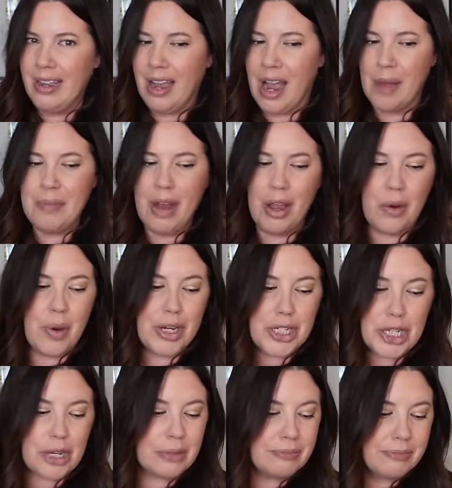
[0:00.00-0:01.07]
I'm not quite
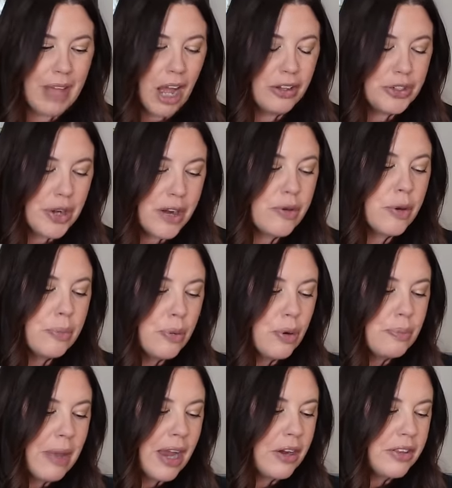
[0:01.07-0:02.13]
sure. I'll try to
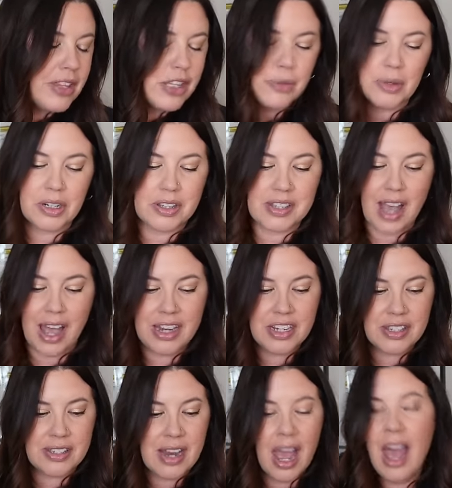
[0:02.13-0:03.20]
report back on this one because I
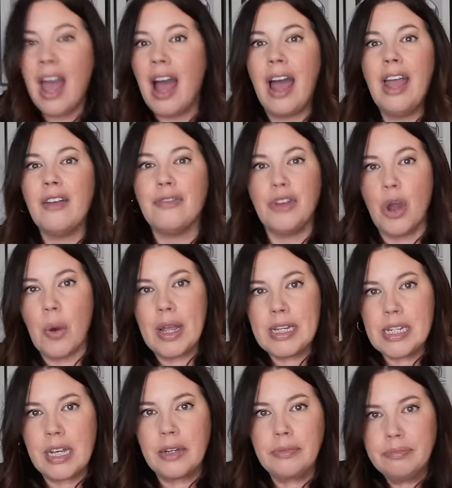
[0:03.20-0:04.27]
just, I have no
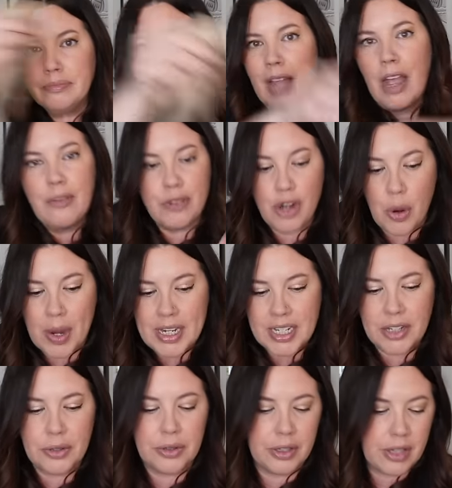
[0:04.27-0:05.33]
idea. I have no
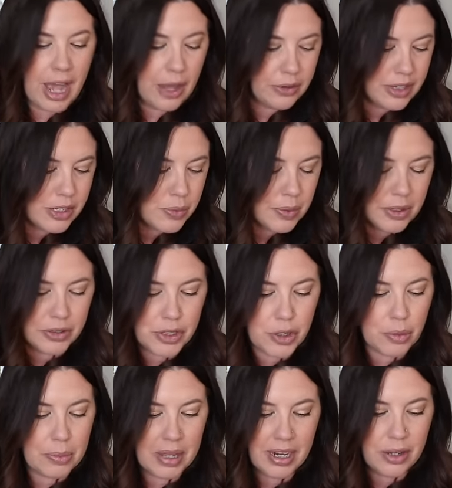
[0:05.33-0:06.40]
idea how, how this one will
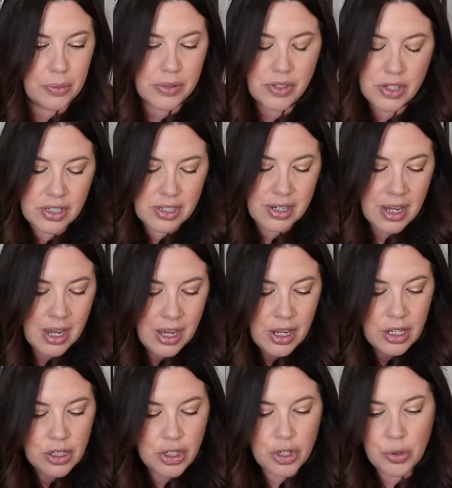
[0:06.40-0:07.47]
do, but it was just
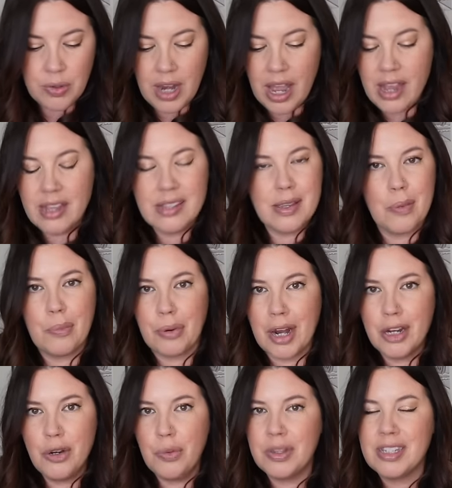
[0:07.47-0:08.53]
too nice and
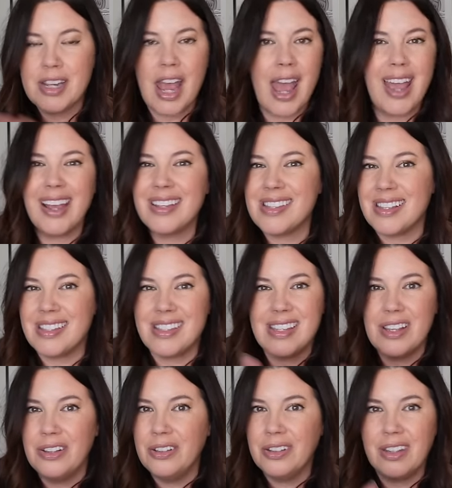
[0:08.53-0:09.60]
brand new with tags and
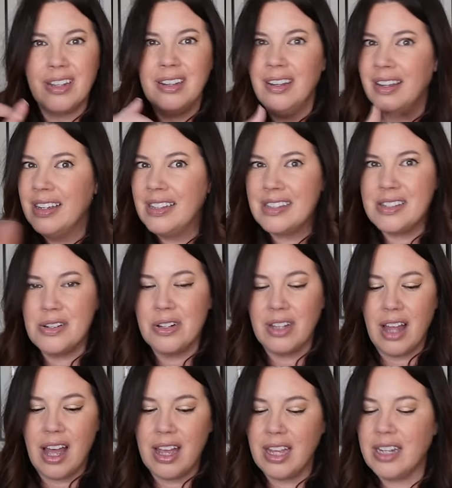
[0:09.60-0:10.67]
silk, silk
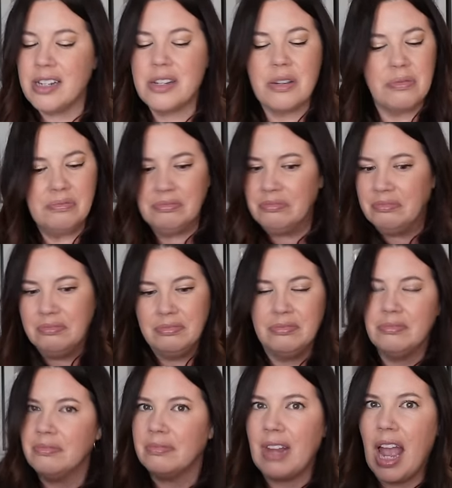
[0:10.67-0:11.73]
lined.
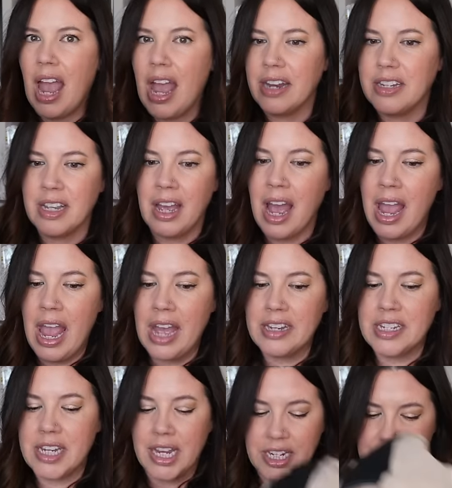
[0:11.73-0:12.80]
I had to, I
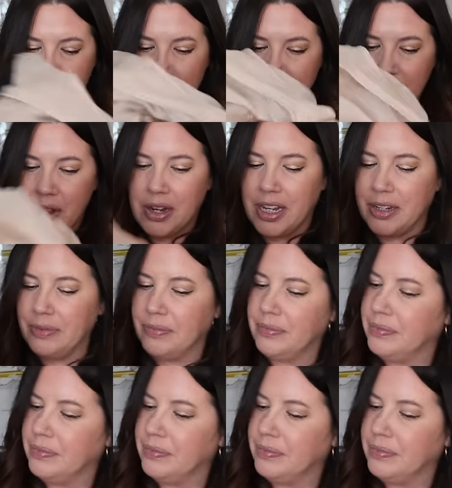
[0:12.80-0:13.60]
had to take a chance on it.